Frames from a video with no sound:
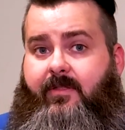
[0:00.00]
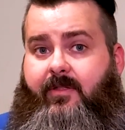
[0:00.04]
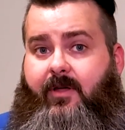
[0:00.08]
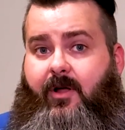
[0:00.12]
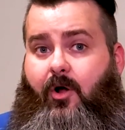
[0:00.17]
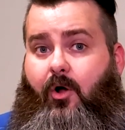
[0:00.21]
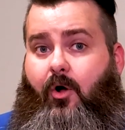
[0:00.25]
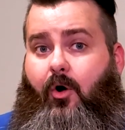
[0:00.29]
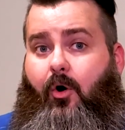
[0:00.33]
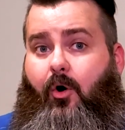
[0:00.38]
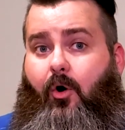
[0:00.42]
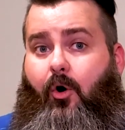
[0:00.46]

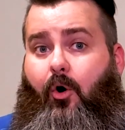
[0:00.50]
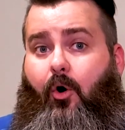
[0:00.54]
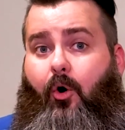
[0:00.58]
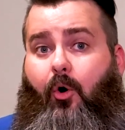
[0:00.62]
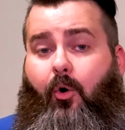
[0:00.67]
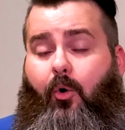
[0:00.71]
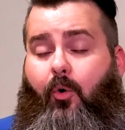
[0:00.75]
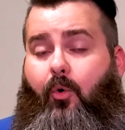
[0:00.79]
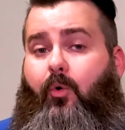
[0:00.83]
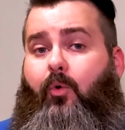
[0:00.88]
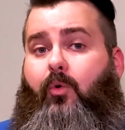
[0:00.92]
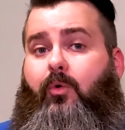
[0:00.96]
their
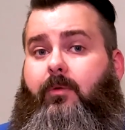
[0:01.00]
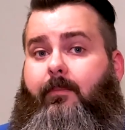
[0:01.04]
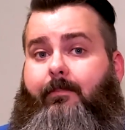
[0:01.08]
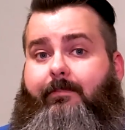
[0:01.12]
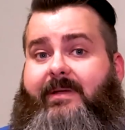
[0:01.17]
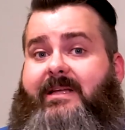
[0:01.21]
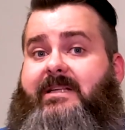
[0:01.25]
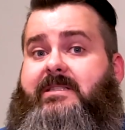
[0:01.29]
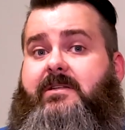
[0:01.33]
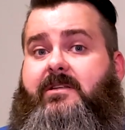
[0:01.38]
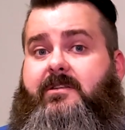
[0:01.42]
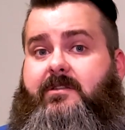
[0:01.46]
whole
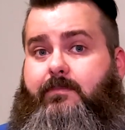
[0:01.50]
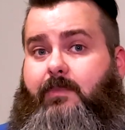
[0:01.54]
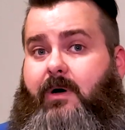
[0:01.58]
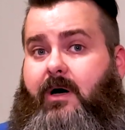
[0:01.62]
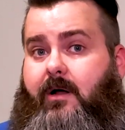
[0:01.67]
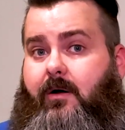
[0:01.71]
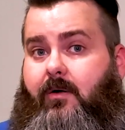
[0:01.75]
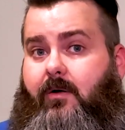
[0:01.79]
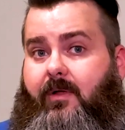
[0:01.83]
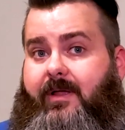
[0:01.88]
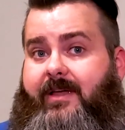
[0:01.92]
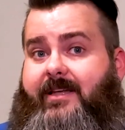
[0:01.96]
business
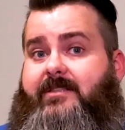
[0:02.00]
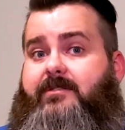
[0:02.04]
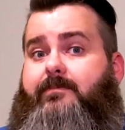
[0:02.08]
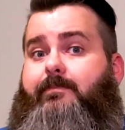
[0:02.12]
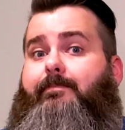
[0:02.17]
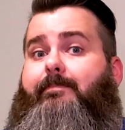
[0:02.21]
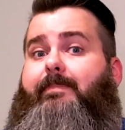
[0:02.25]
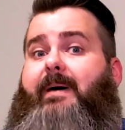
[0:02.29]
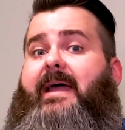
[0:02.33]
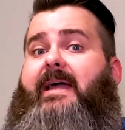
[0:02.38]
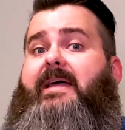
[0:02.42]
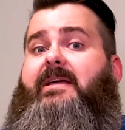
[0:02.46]
model is
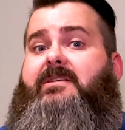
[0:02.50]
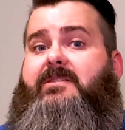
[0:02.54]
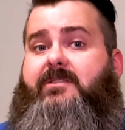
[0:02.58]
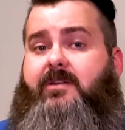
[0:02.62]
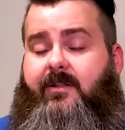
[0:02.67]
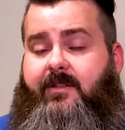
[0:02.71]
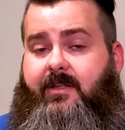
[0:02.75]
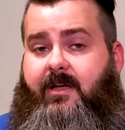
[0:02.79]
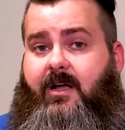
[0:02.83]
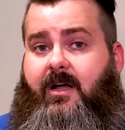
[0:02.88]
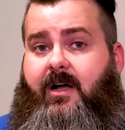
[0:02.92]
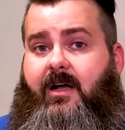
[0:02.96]
based
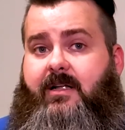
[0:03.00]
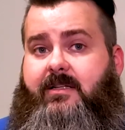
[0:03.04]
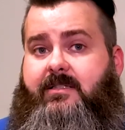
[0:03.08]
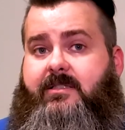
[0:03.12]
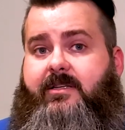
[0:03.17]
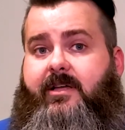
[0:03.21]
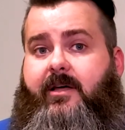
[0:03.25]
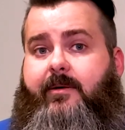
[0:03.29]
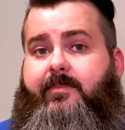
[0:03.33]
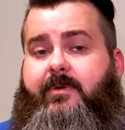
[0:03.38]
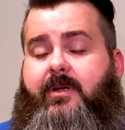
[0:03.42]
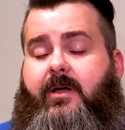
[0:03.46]
on the
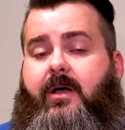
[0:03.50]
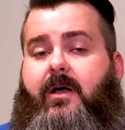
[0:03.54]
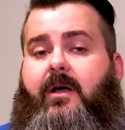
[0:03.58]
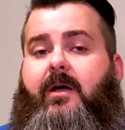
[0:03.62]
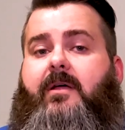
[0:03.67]
concept